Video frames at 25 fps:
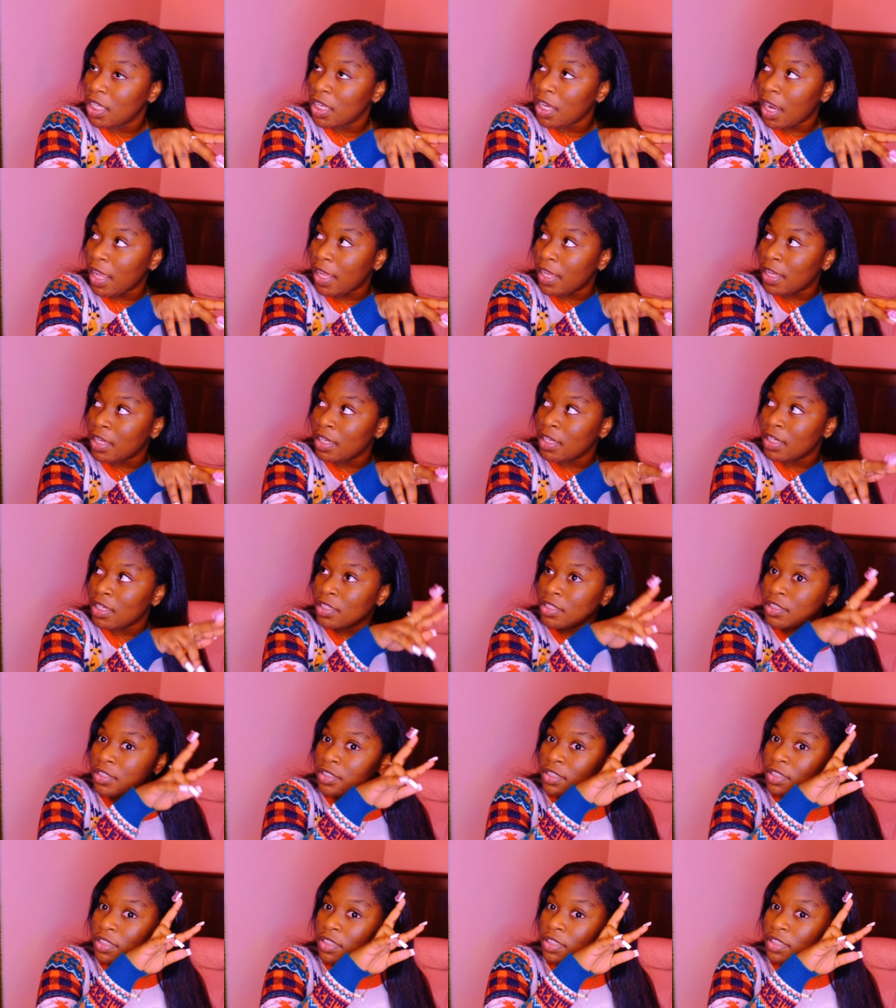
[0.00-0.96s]
Like
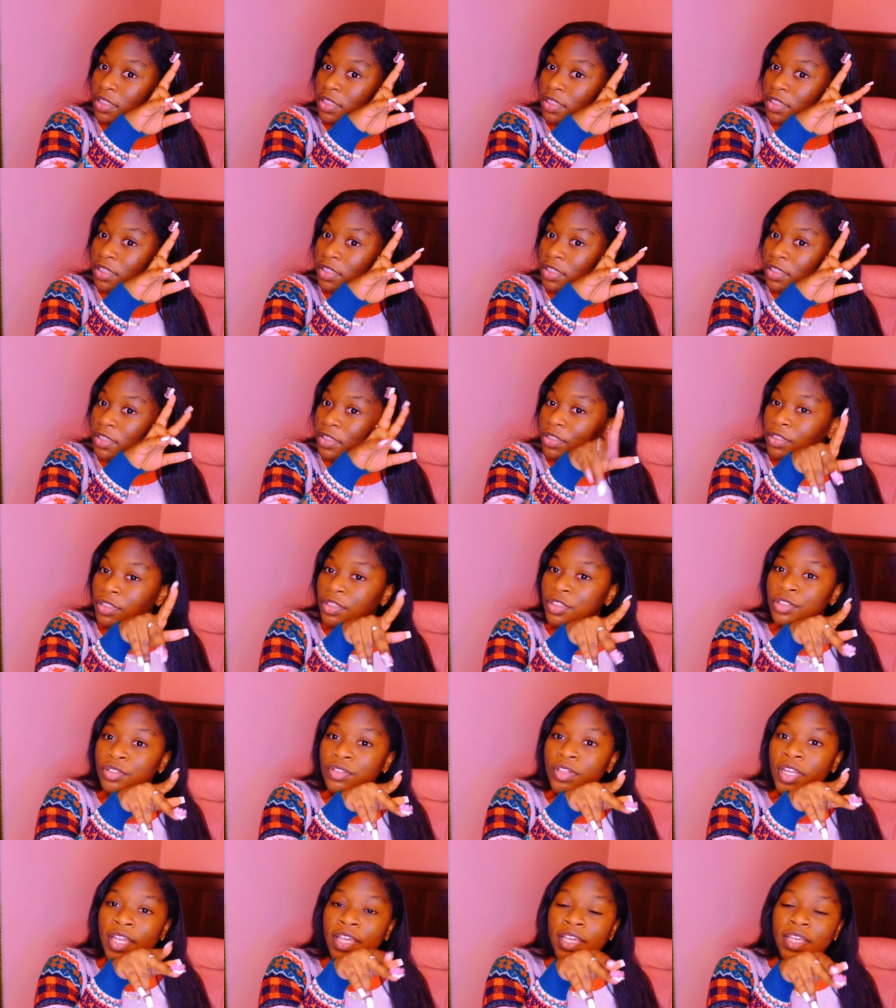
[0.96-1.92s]

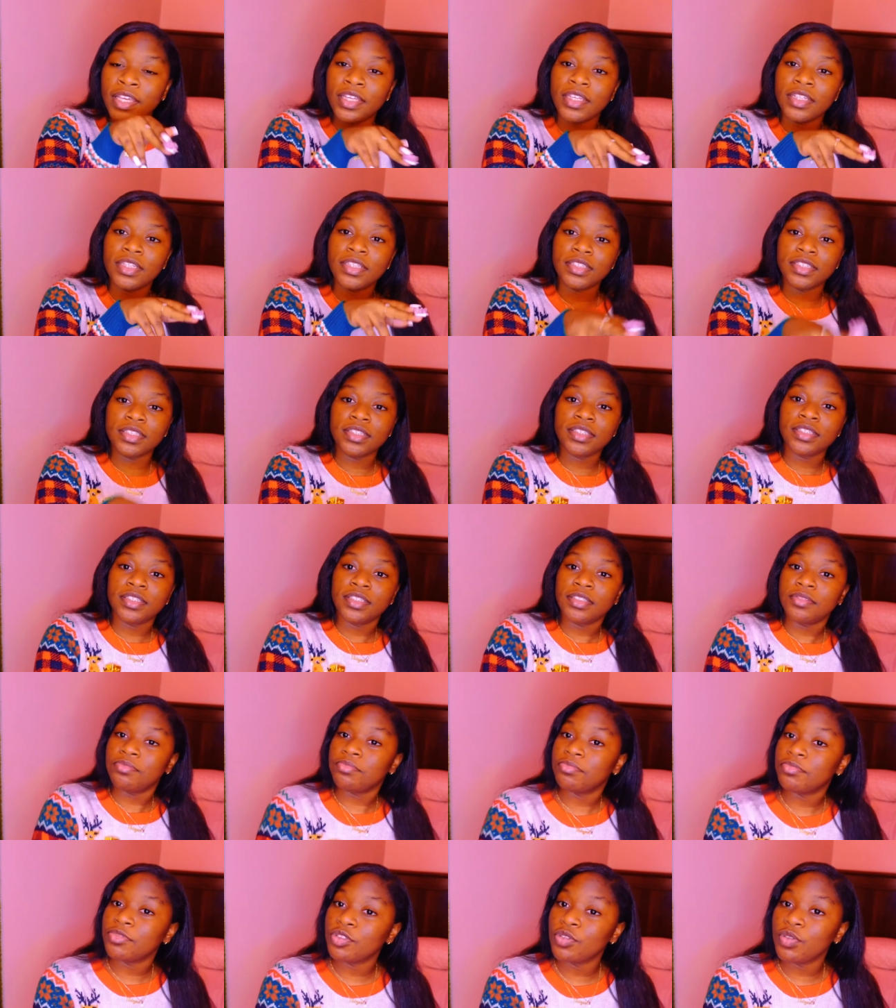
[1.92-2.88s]
two days.
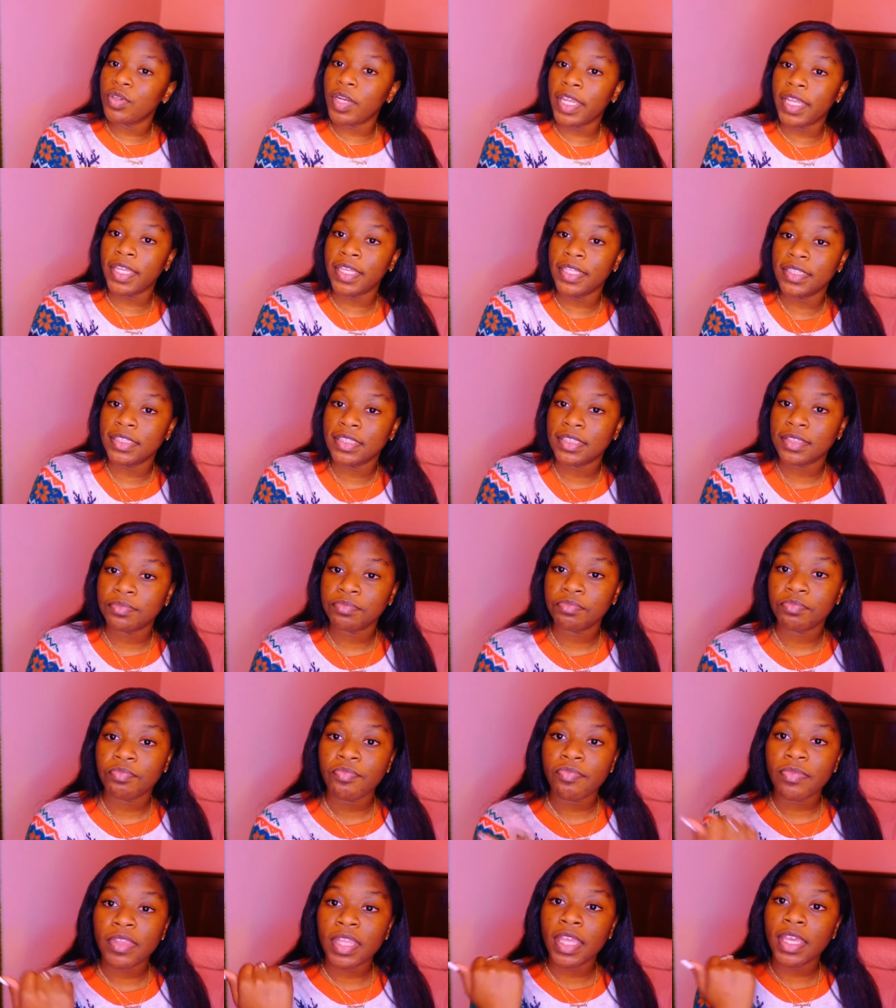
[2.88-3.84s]
Two days.
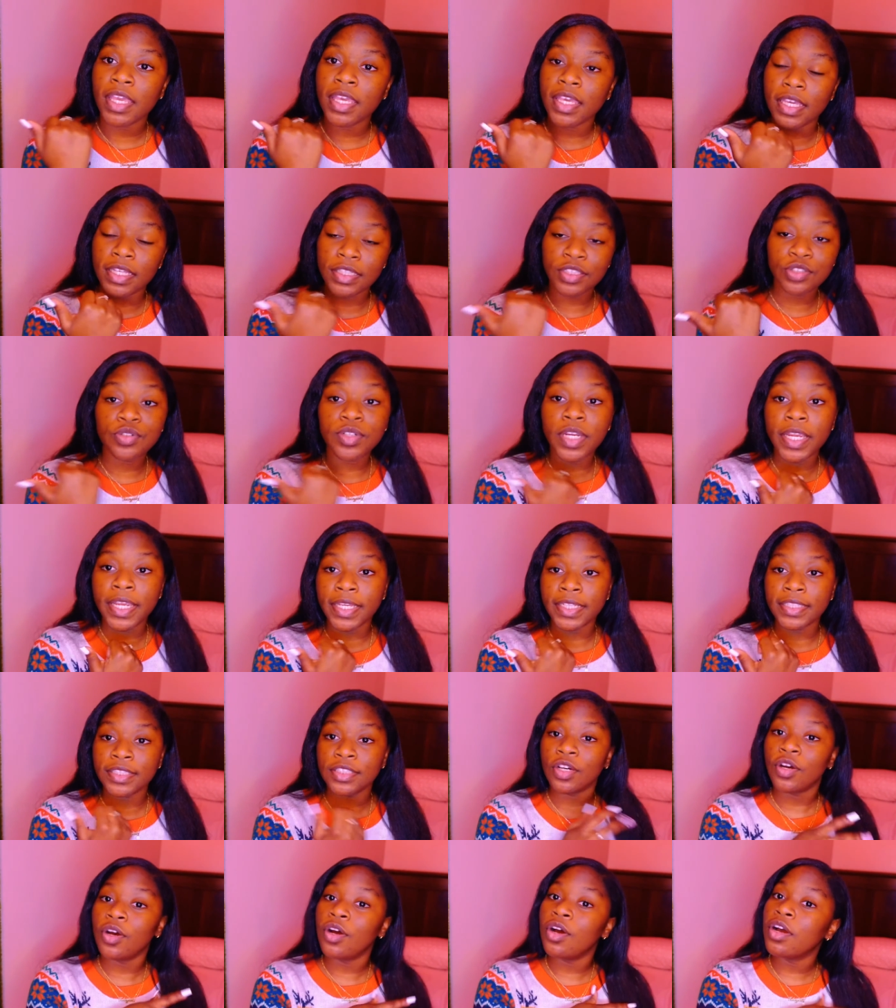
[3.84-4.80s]
In two
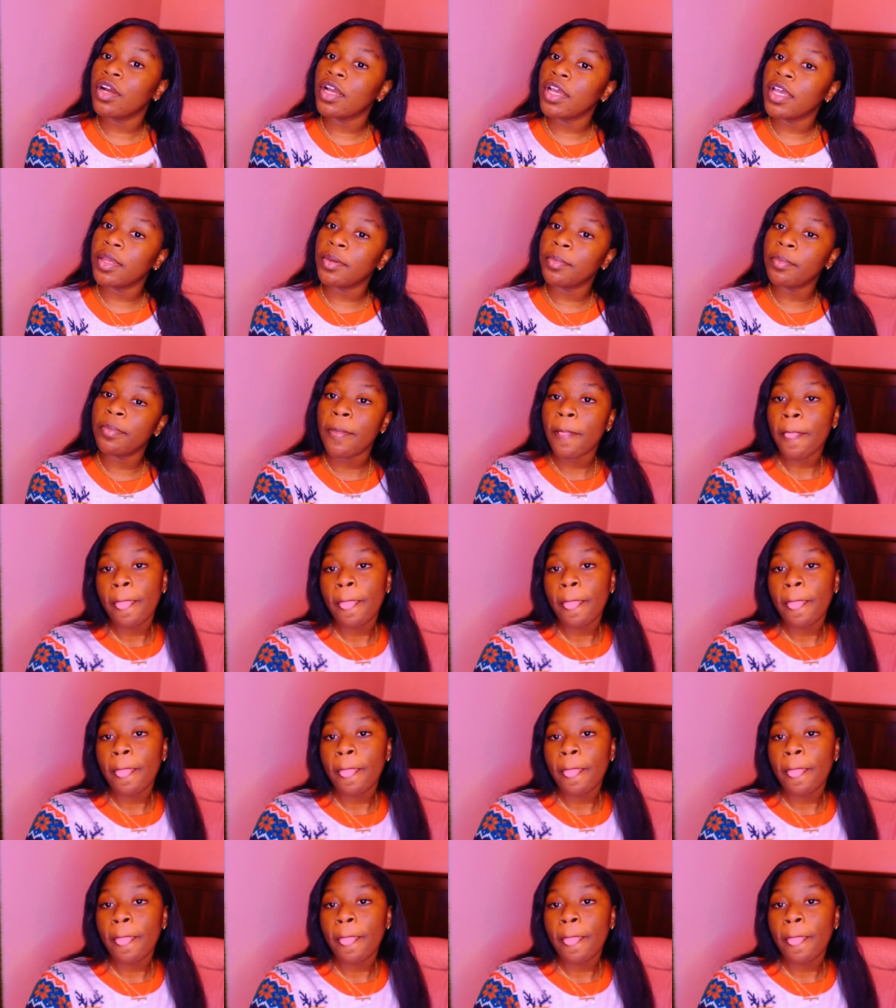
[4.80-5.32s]
days. Okay,